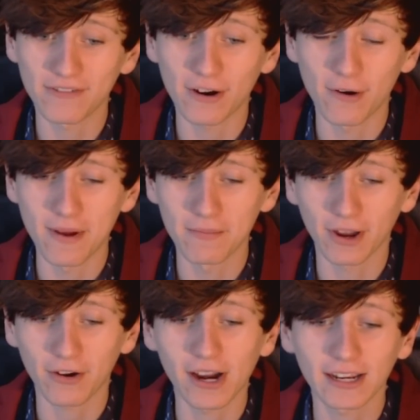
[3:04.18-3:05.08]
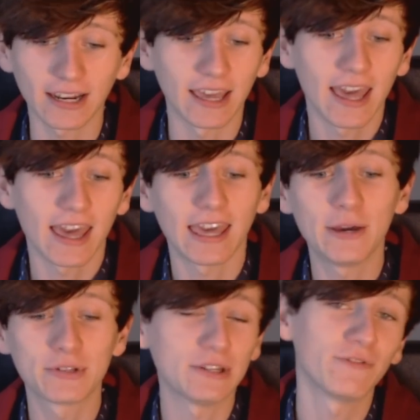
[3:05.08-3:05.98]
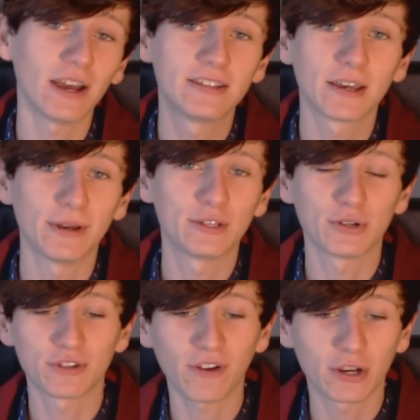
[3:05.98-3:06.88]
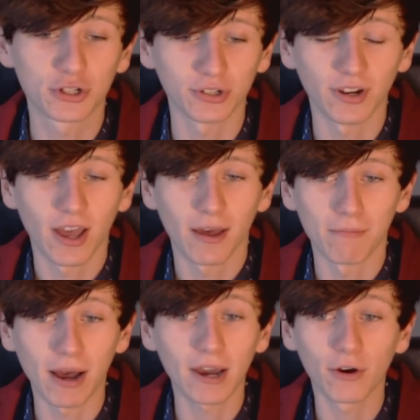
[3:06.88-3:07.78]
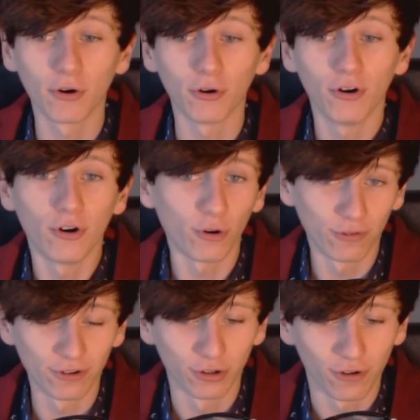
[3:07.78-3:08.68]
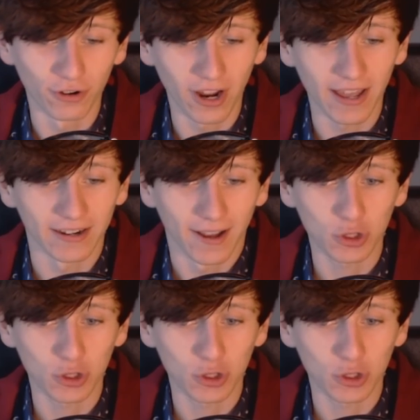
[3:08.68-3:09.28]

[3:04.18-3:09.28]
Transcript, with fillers: but if I remember correctly, he was inviting me to his faction, Mango, over and over again.